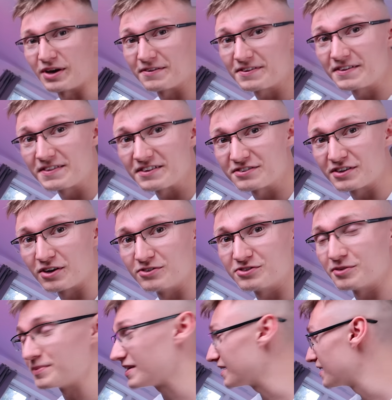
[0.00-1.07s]
So I think this is going
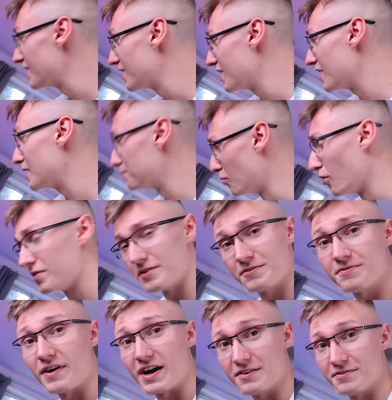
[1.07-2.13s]
to be more
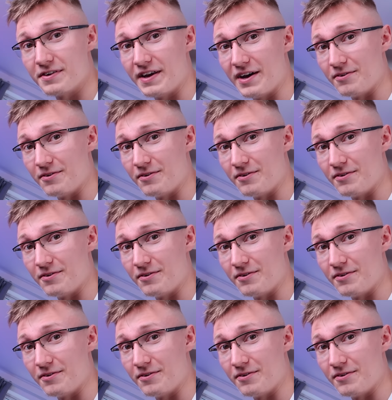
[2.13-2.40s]
than fine for